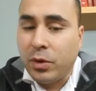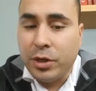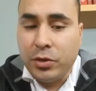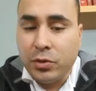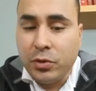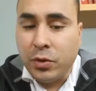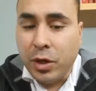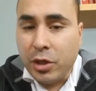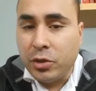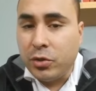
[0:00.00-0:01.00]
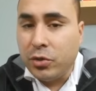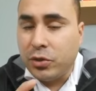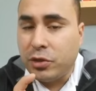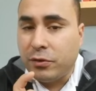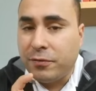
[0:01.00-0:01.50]
do? You
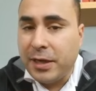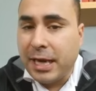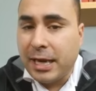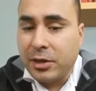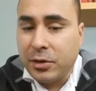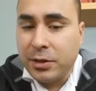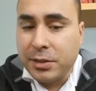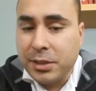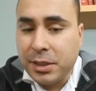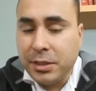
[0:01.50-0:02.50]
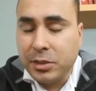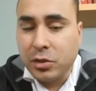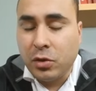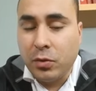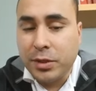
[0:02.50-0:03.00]
use your fiat currency to
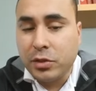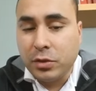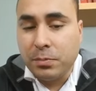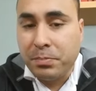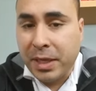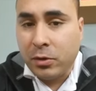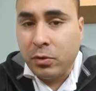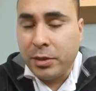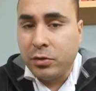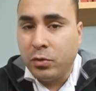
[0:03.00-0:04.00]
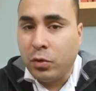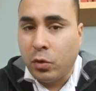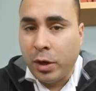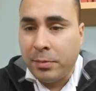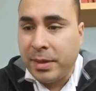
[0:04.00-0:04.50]
go into Bitcoin through
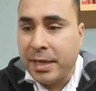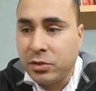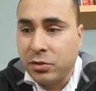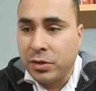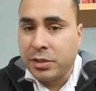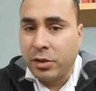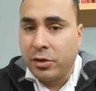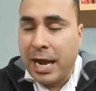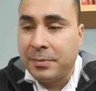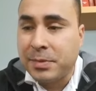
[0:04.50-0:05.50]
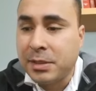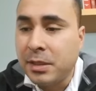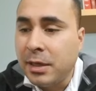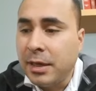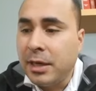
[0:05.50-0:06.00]
Coinbase or these other apps.
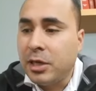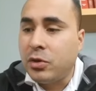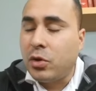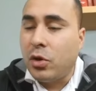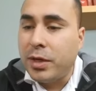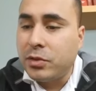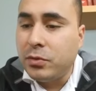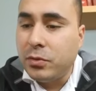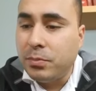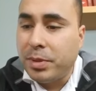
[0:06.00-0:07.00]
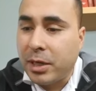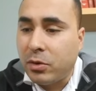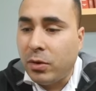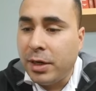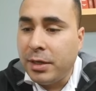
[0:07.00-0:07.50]
You go into
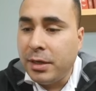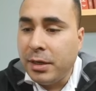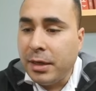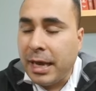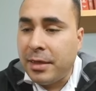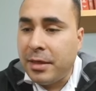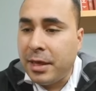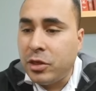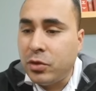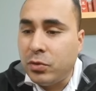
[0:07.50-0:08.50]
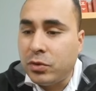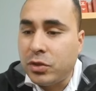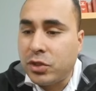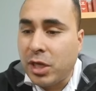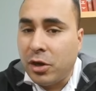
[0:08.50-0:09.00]
Bitcoin, and then you
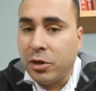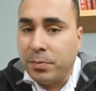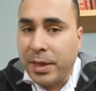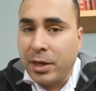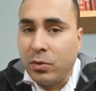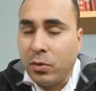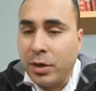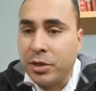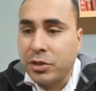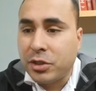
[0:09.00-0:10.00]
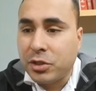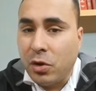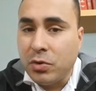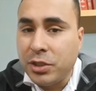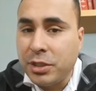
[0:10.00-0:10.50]
sell your Bitcoin, your
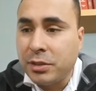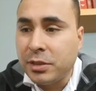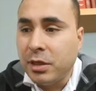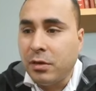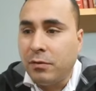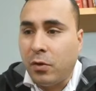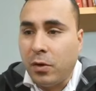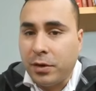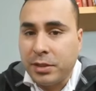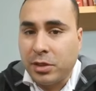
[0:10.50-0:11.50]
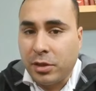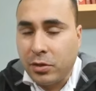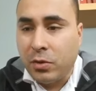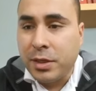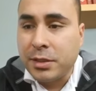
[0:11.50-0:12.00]
Satoshis, for these other
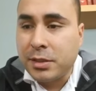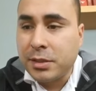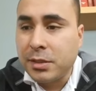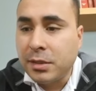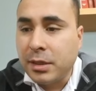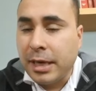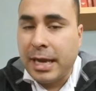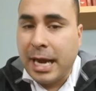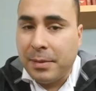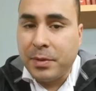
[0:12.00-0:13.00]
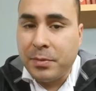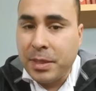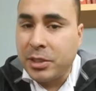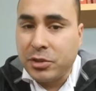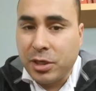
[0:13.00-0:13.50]
coins. And it happened to
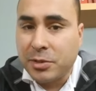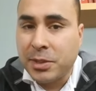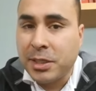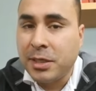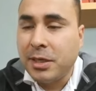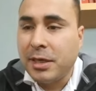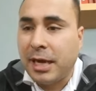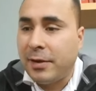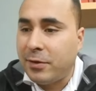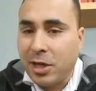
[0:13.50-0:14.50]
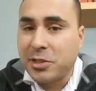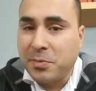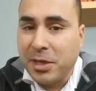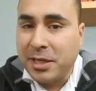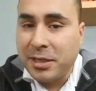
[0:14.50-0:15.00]
me, trust me. I've lost
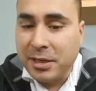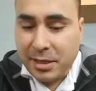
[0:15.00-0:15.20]
money.